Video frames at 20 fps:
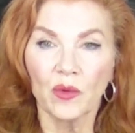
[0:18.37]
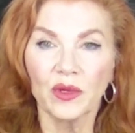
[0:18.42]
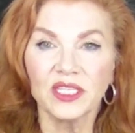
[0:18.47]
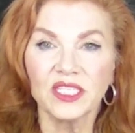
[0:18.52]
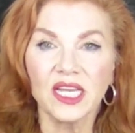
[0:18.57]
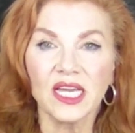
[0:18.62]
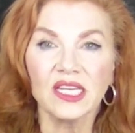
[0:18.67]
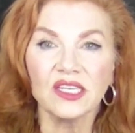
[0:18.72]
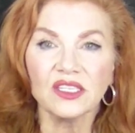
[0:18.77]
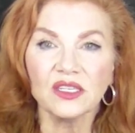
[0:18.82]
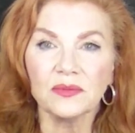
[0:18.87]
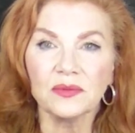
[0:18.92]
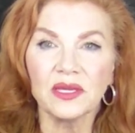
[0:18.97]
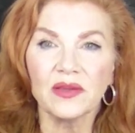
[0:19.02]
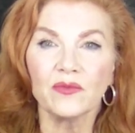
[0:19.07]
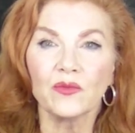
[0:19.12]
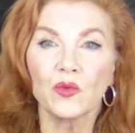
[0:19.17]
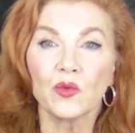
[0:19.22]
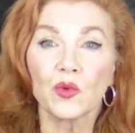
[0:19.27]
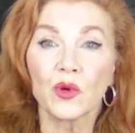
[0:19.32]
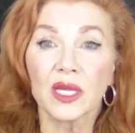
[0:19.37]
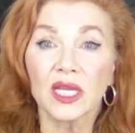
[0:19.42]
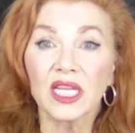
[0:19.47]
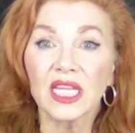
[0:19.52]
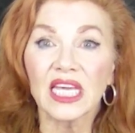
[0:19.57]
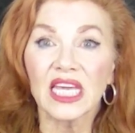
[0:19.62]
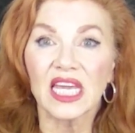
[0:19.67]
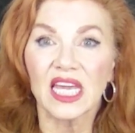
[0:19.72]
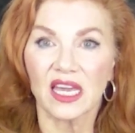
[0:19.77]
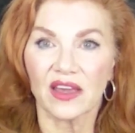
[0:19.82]
we tend to be
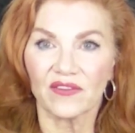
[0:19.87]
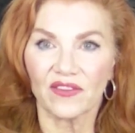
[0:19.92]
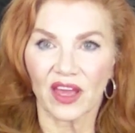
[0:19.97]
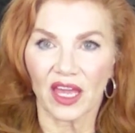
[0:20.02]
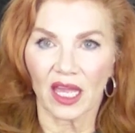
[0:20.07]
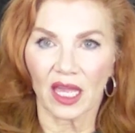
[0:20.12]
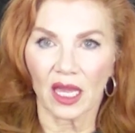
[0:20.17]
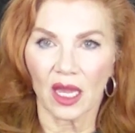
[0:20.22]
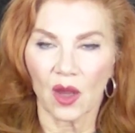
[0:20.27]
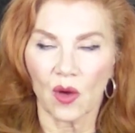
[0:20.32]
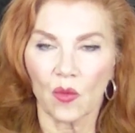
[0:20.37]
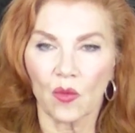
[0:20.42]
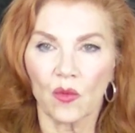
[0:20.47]
really giving.